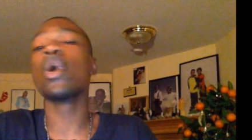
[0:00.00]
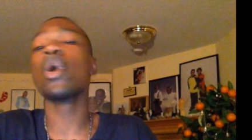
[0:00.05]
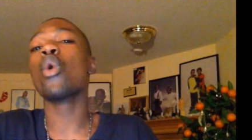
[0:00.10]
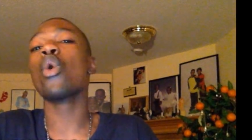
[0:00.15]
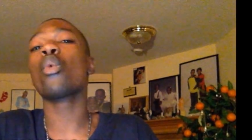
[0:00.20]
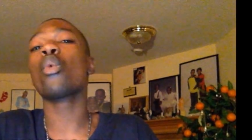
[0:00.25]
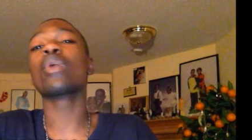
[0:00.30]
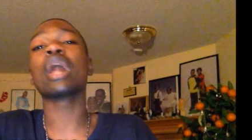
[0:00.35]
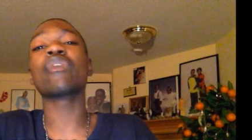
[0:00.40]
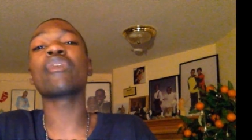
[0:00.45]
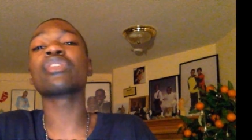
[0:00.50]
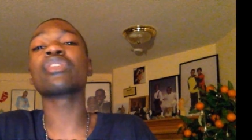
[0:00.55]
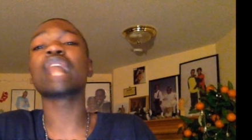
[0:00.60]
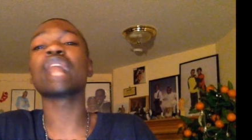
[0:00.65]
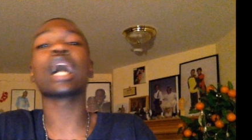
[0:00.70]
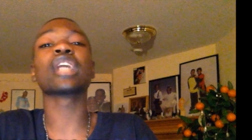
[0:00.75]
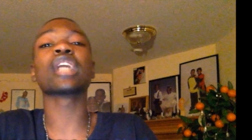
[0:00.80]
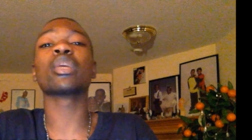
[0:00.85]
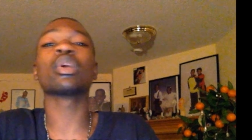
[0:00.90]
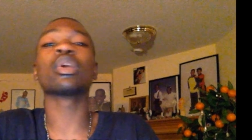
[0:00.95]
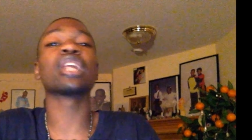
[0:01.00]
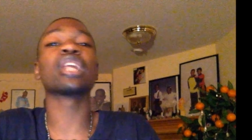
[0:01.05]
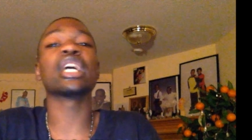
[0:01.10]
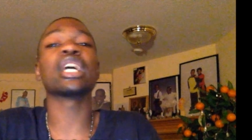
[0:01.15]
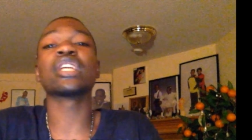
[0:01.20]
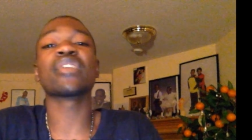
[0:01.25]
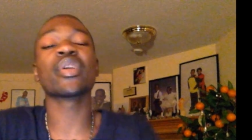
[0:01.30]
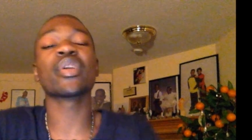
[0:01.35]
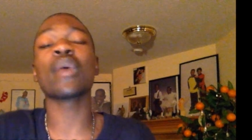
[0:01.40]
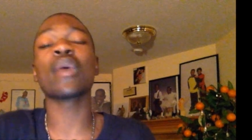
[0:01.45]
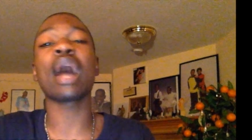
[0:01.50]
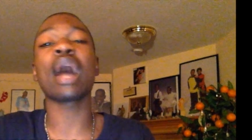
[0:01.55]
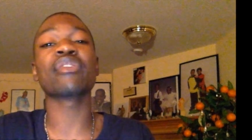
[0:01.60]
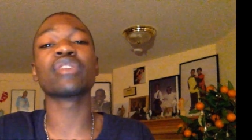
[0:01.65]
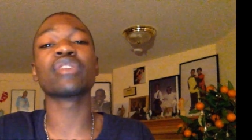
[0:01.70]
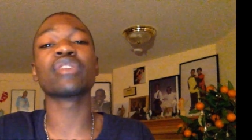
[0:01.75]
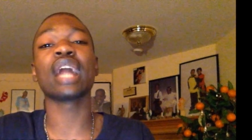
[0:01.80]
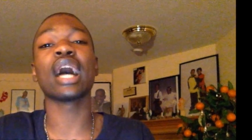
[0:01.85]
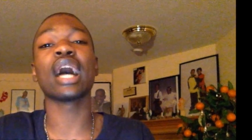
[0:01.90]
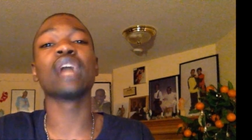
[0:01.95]
We're definitely not going to want to interview you after
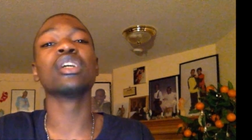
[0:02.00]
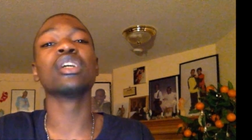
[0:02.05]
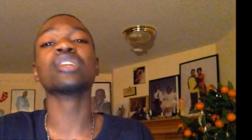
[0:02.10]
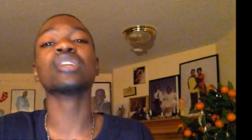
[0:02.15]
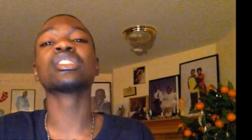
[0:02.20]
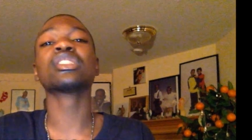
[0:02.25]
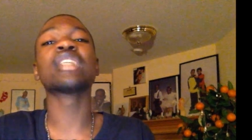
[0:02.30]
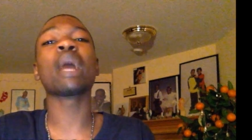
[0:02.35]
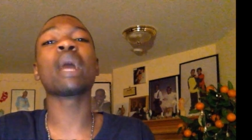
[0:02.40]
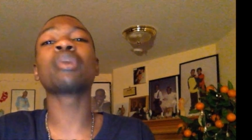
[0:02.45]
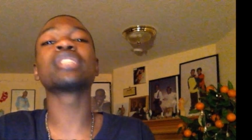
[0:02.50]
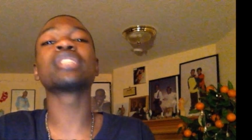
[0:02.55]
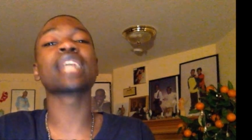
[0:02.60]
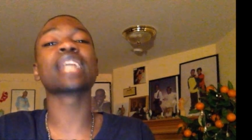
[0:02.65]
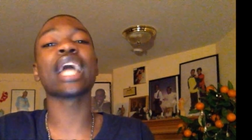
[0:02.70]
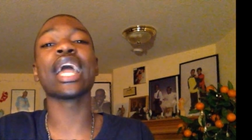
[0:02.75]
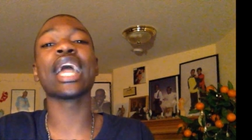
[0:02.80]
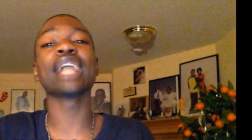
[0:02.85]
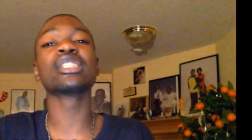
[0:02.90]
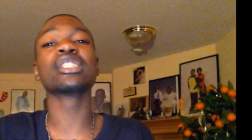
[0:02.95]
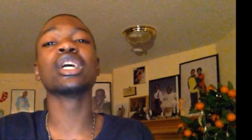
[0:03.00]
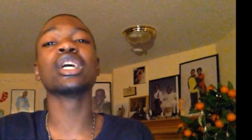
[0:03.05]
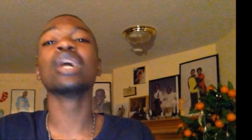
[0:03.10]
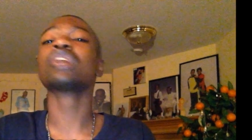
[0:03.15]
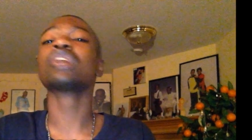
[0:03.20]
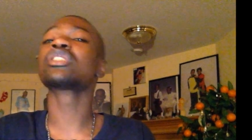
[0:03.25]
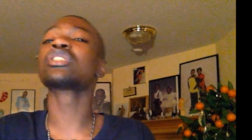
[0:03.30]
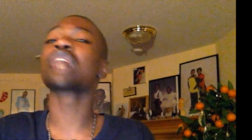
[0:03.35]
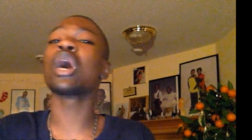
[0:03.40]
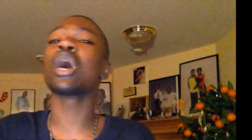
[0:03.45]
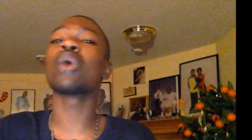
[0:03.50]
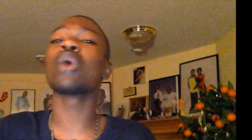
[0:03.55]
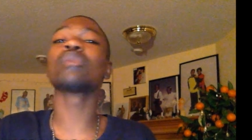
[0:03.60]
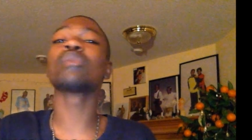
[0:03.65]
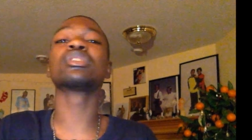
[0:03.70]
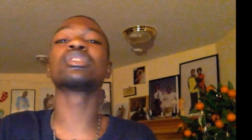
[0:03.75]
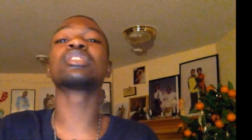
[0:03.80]
that. So that was the case. So